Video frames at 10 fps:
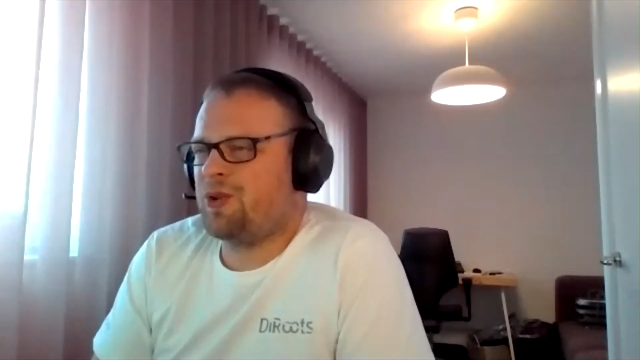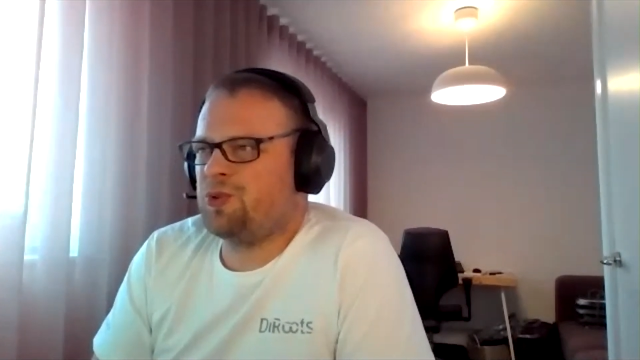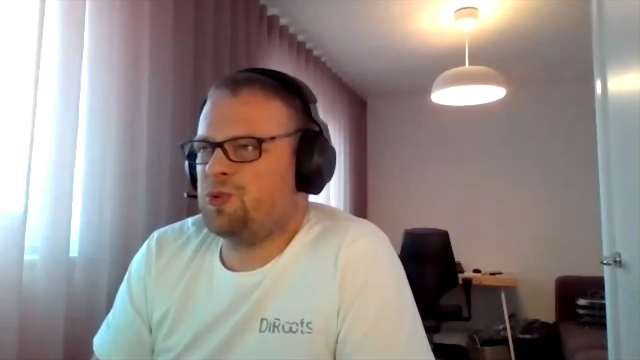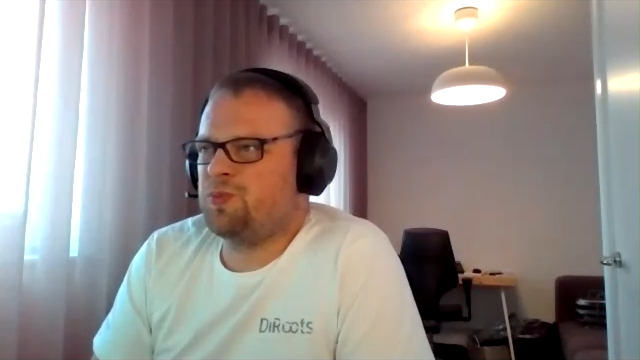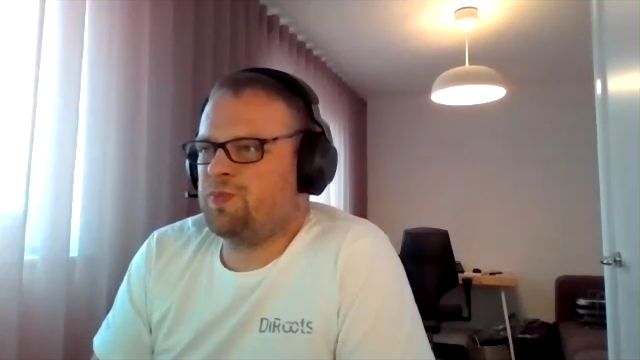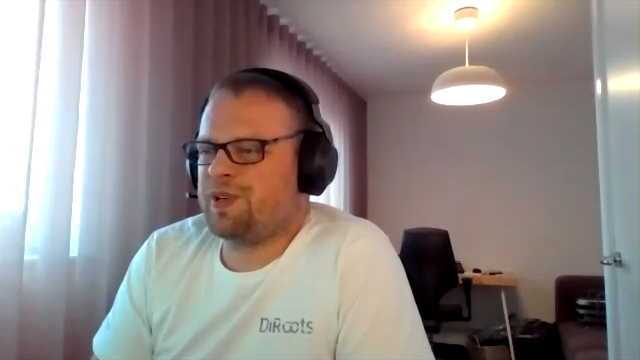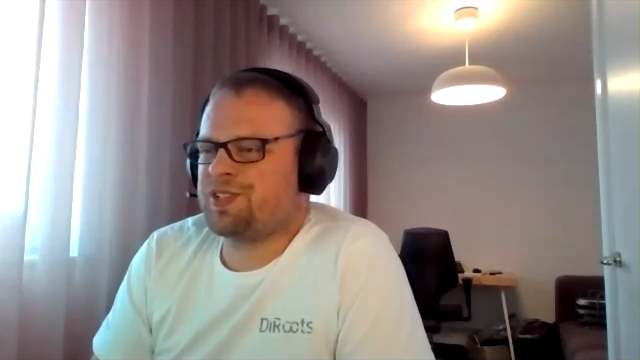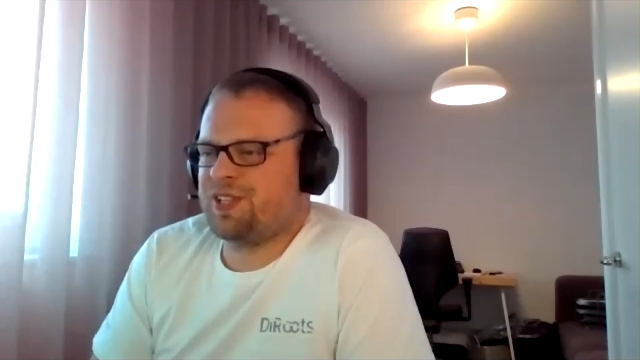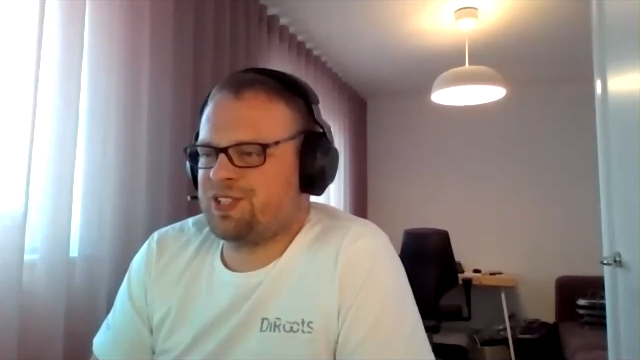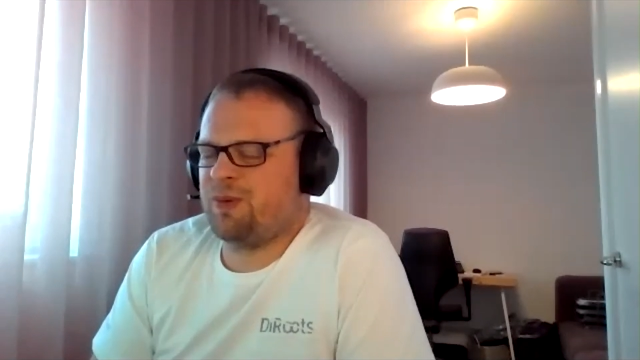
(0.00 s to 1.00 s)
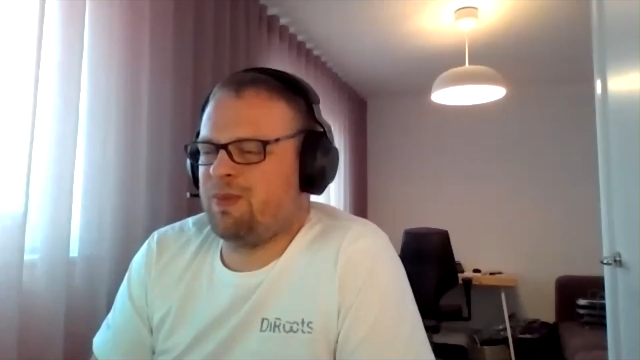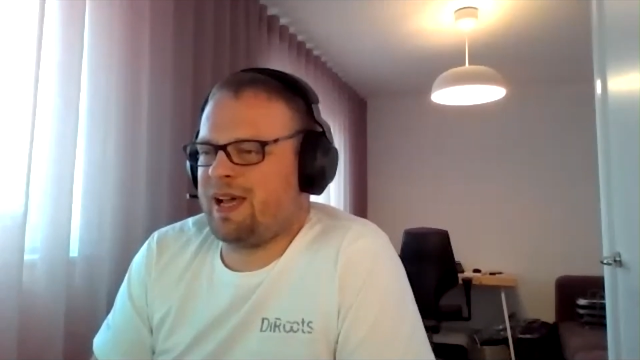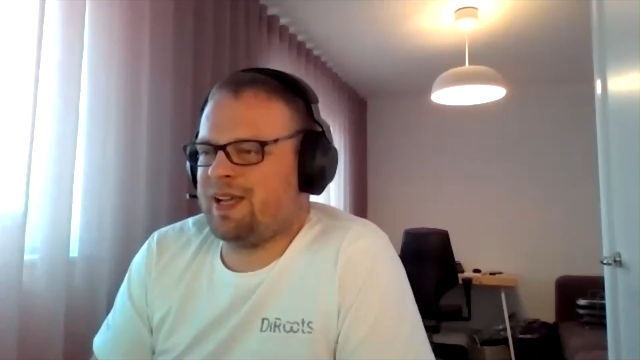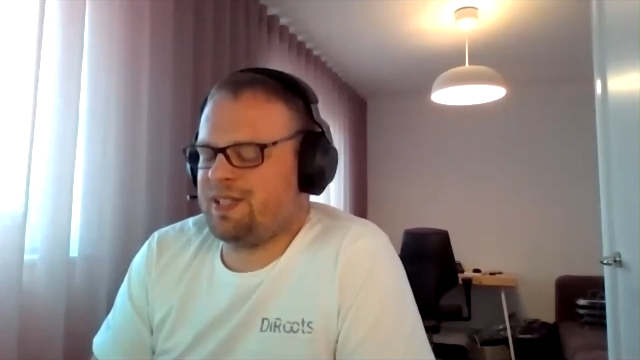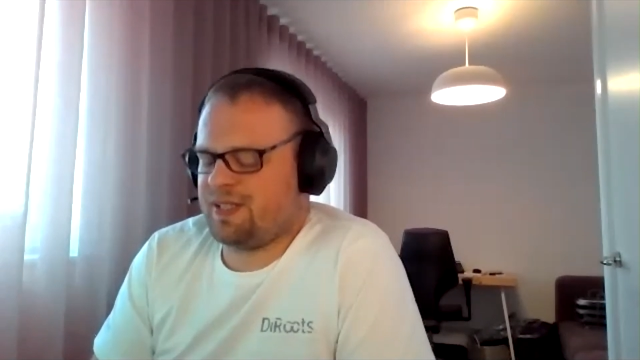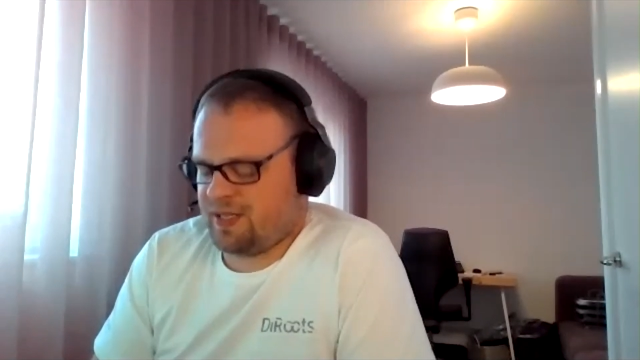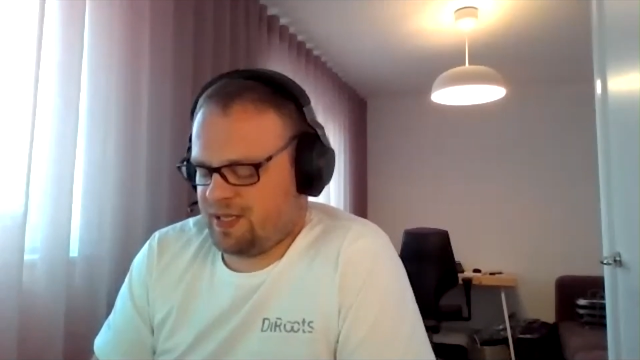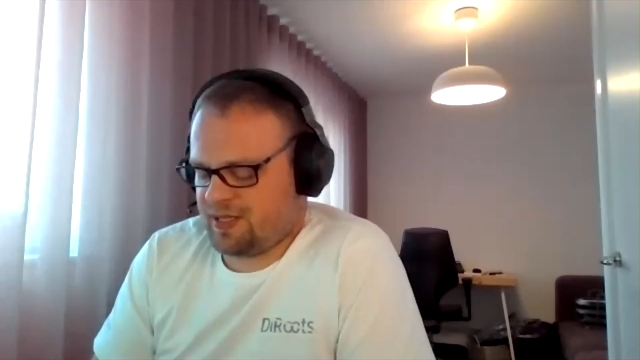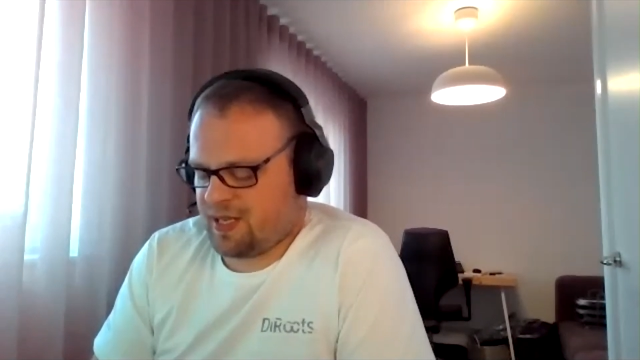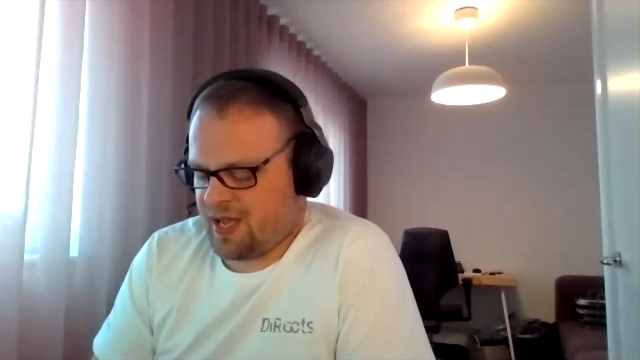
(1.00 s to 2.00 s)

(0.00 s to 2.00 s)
to purchase some licensings.